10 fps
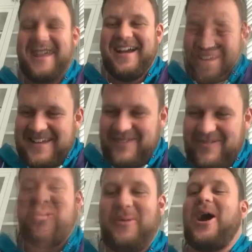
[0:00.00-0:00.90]

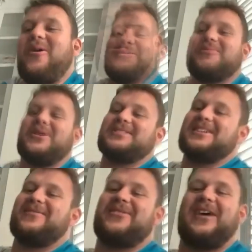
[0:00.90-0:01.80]
we're always
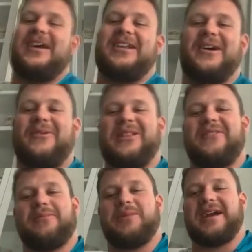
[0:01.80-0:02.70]
politicking for that. You know, we love
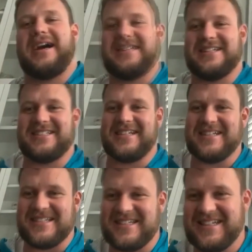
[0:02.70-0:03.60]
the big guy
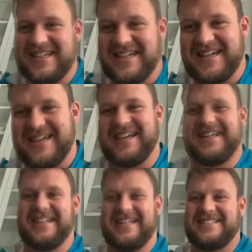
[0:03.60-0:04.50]
touchdowns.
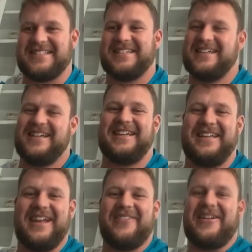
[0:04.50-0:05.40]

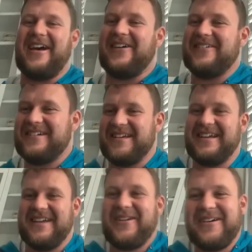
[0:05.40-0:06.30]
You never know.
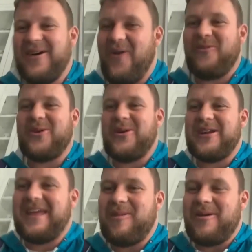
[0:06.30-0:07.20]
Hopefully
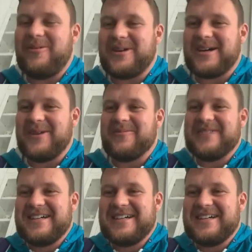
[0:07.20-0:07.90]
one day maybe we'll come.